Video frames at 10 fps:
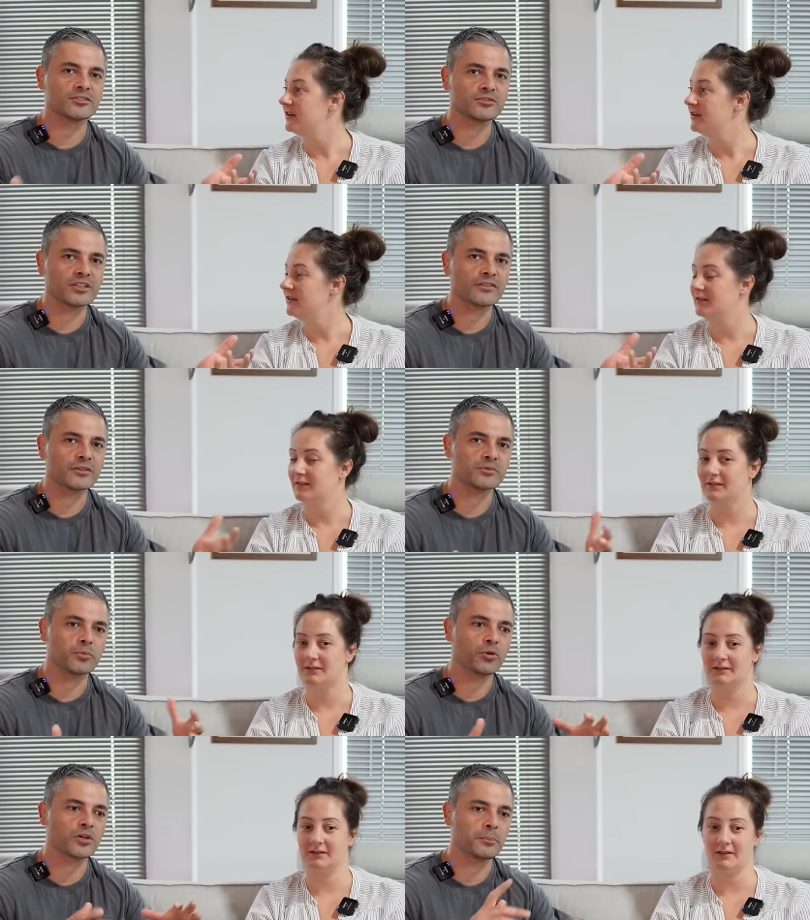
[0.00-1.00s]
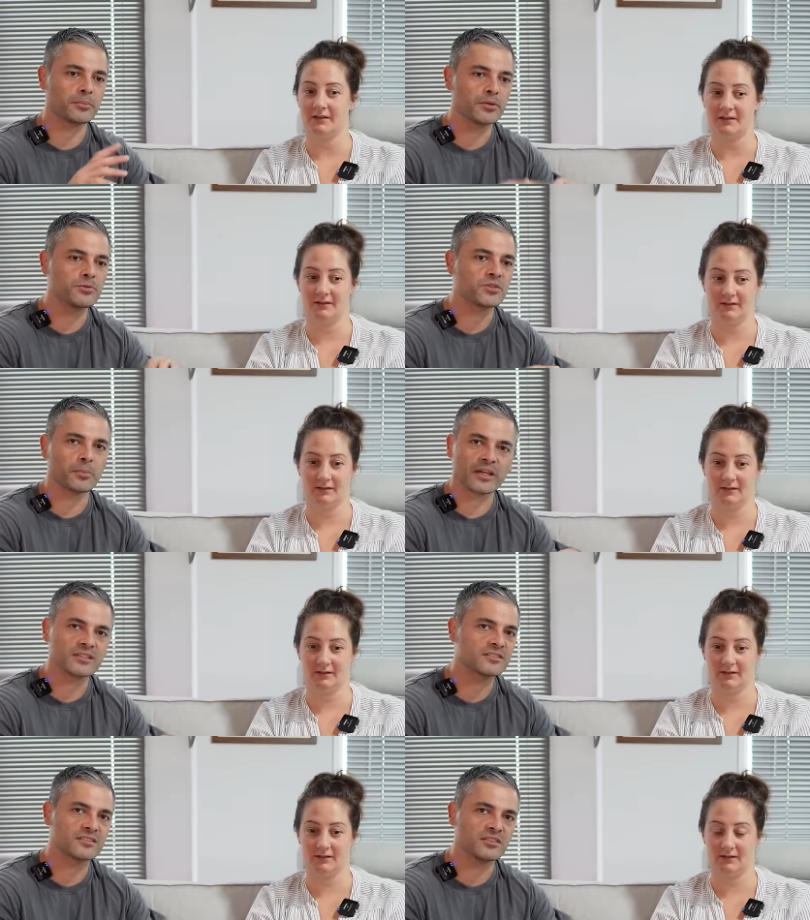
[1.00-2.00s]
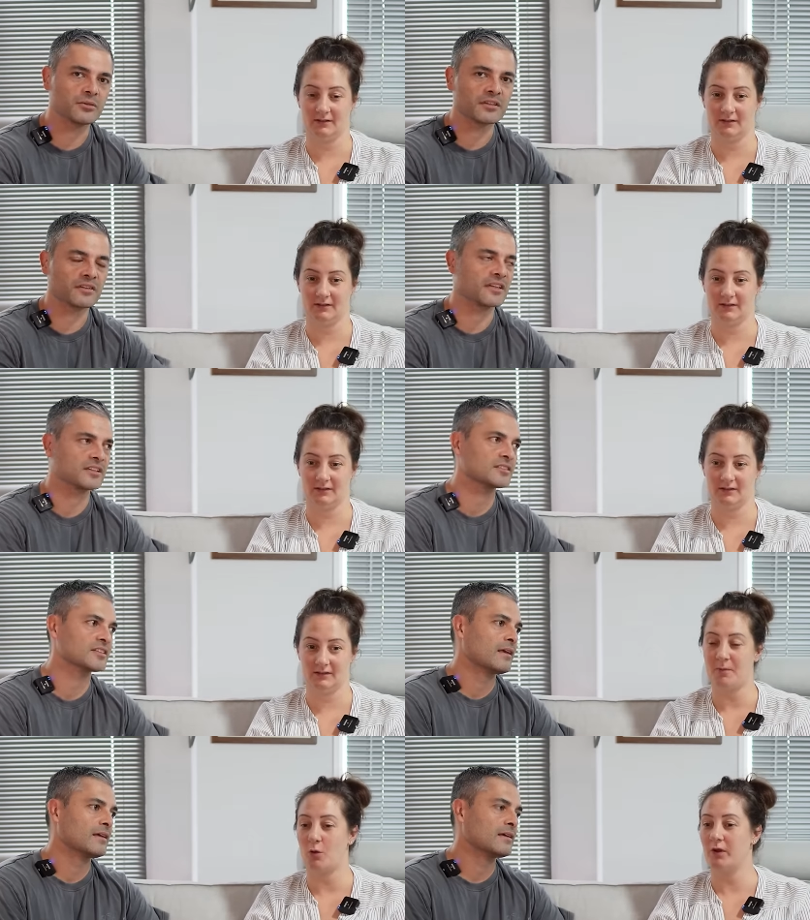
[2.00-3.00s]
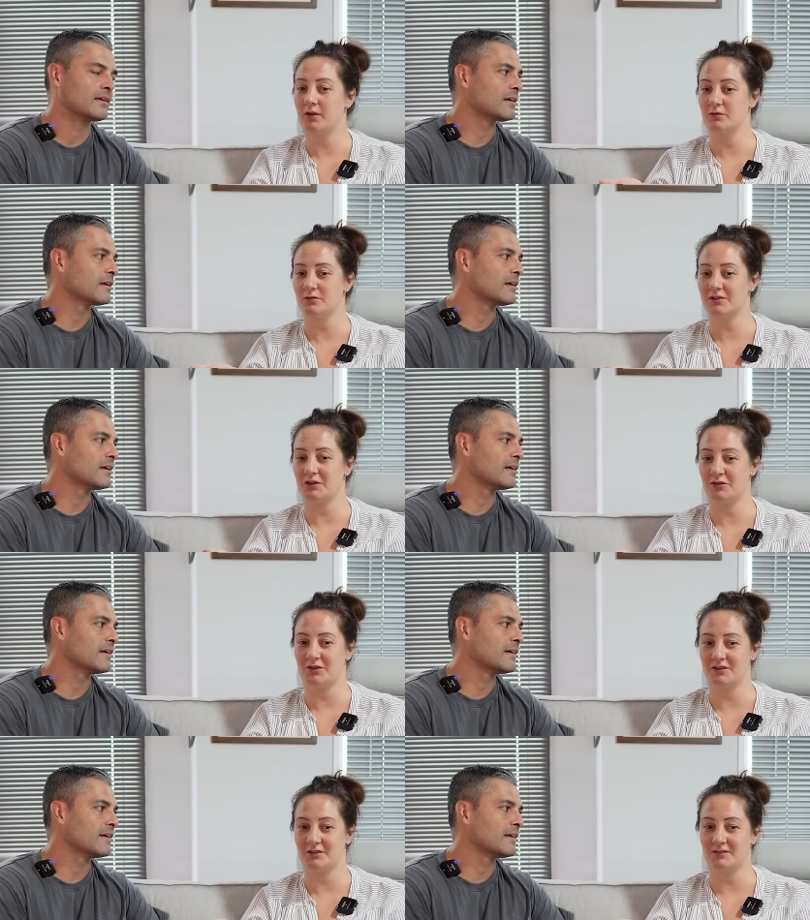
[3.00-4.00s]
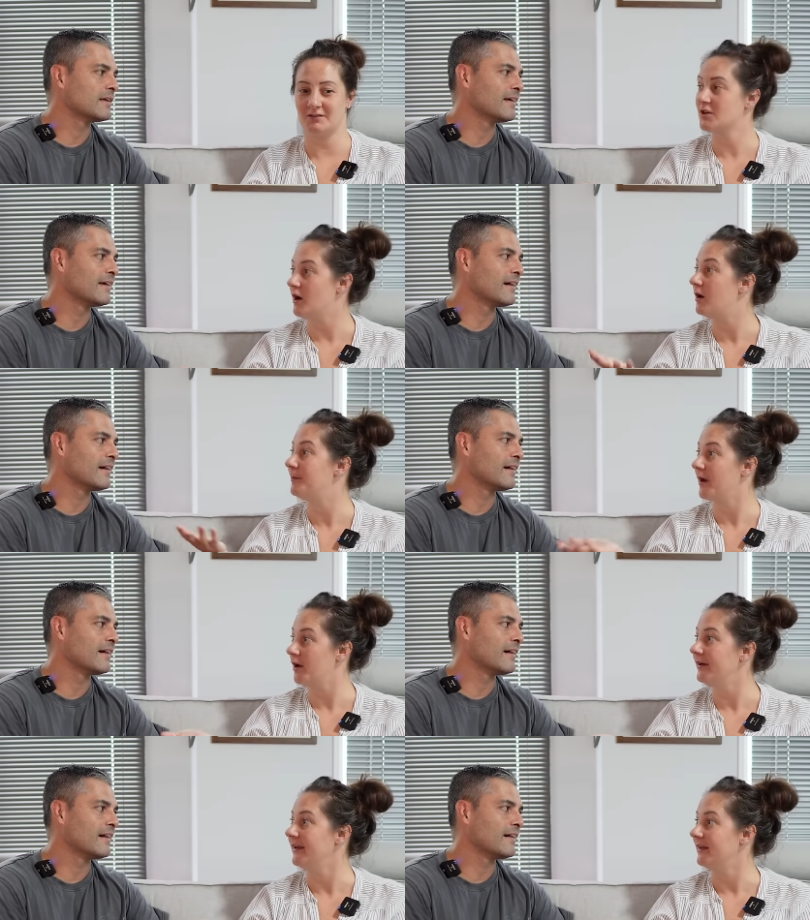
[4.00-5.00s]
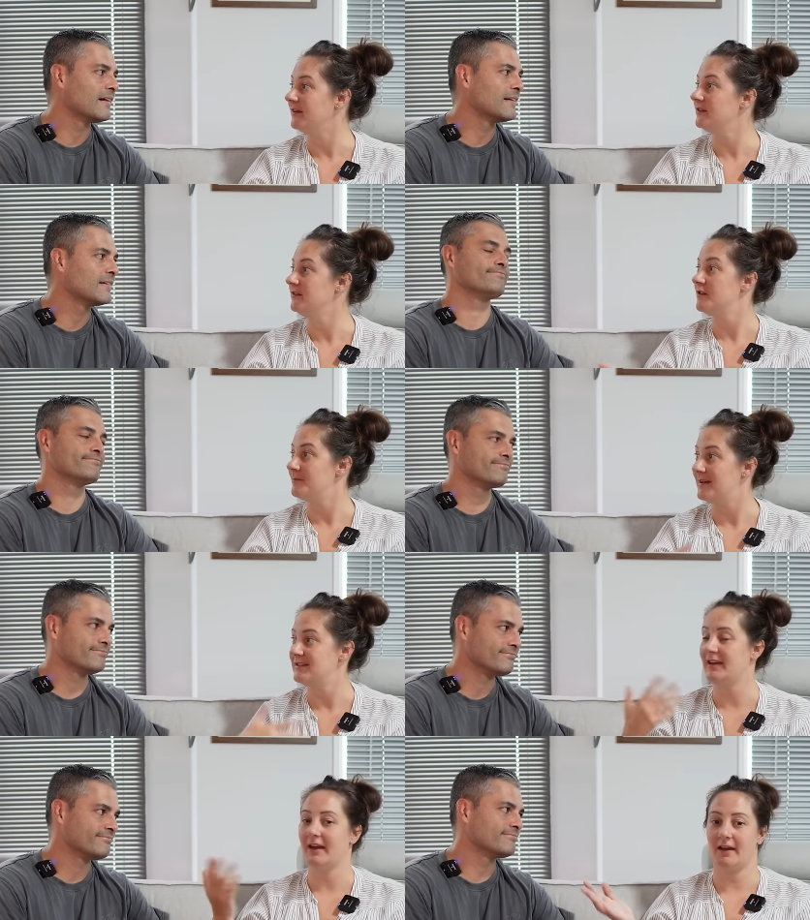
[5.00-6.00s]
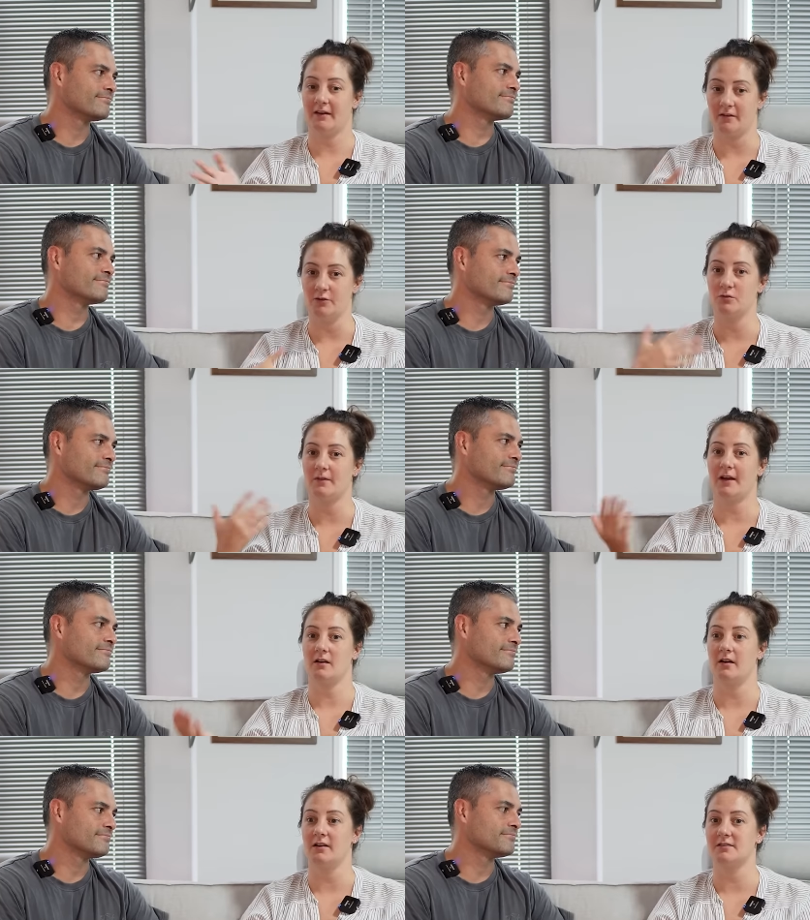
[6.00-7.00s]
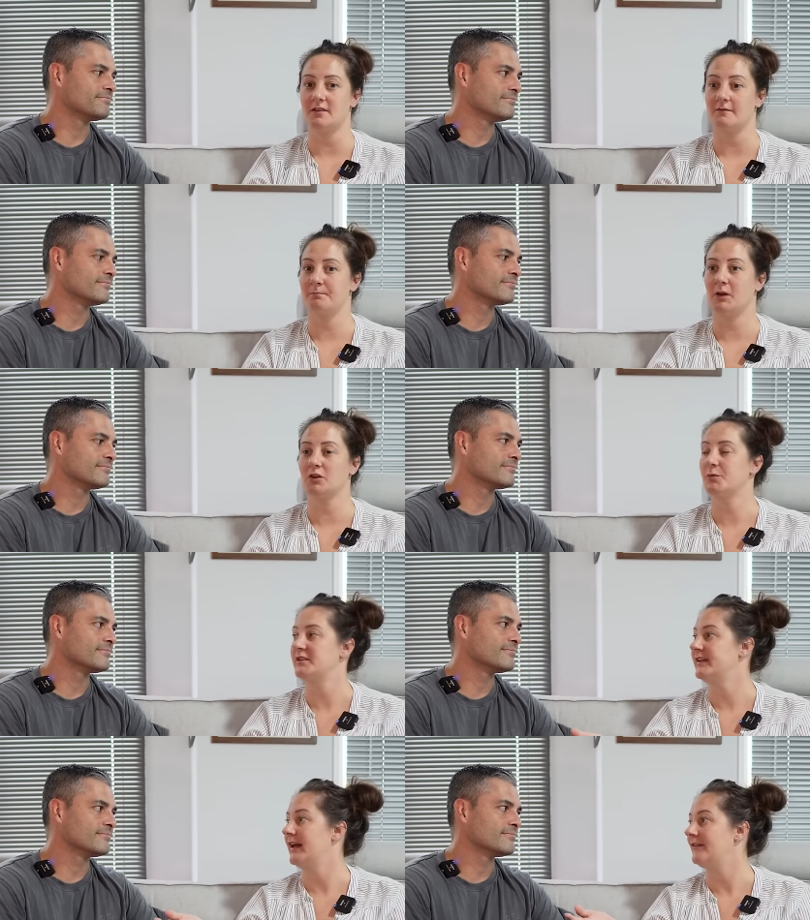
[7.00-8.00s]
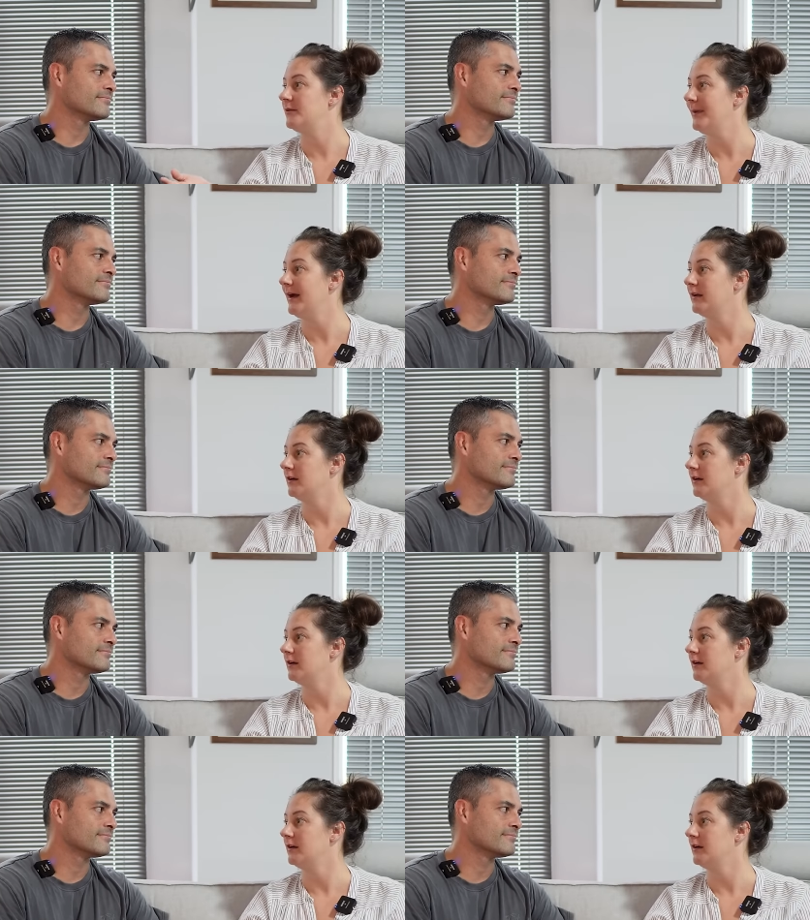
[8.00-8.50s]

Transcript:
Speaker 1: do stuff. It was more no. computer-based doing things.
Speaker 2: But we also couldn't start applying for Medicare and all that kind of stuff because we didn't have a bank